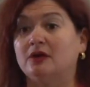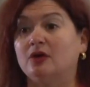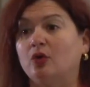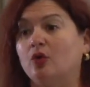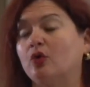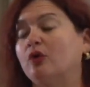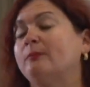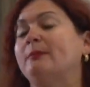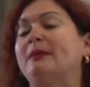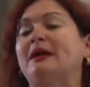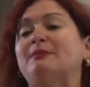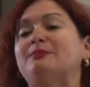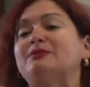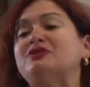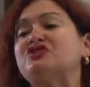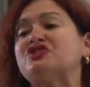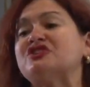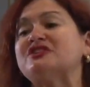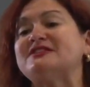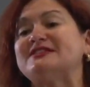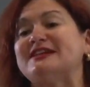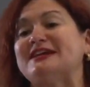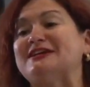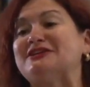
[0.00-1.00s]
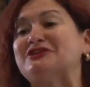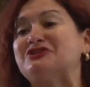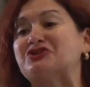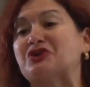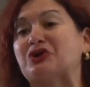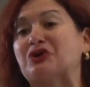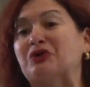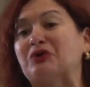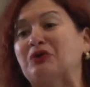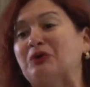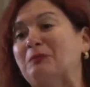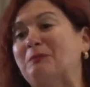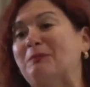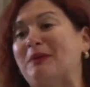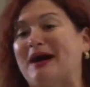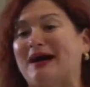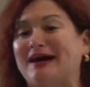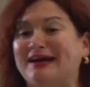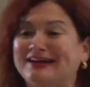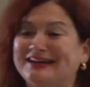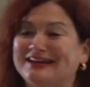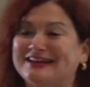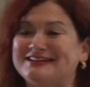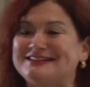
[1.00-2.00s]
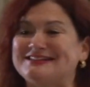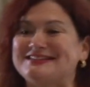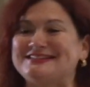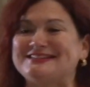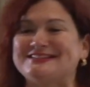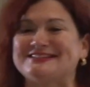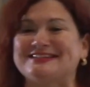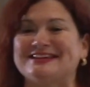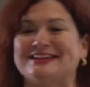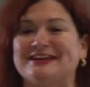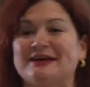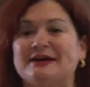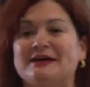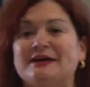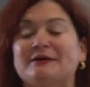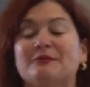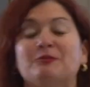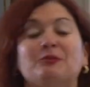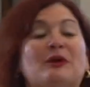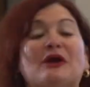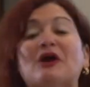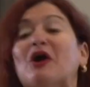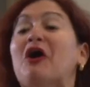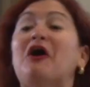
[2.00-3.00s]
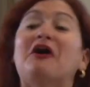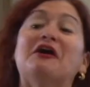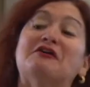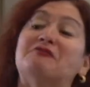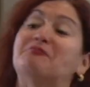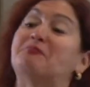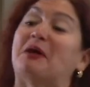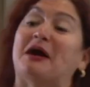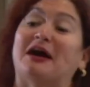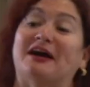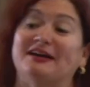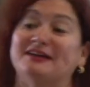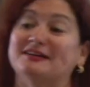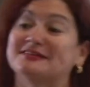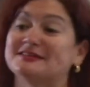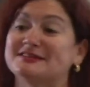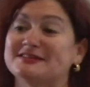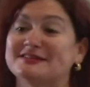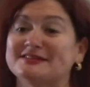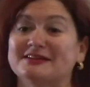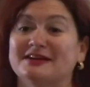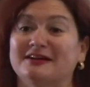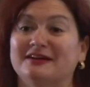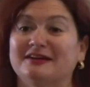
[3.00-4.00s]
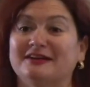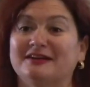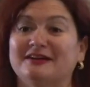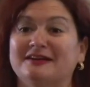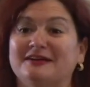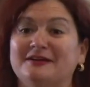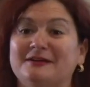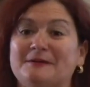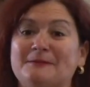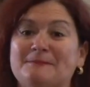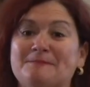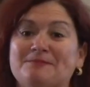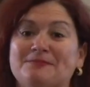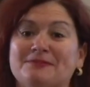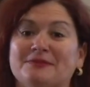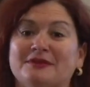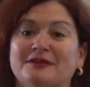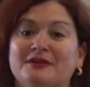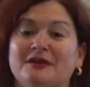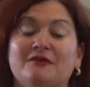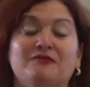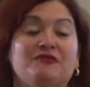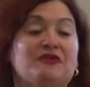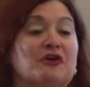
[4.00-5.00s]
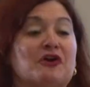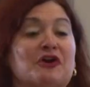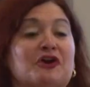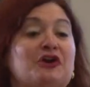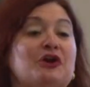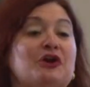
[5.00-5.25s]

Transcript: or maybe just internal bias. We all have bias. If you're a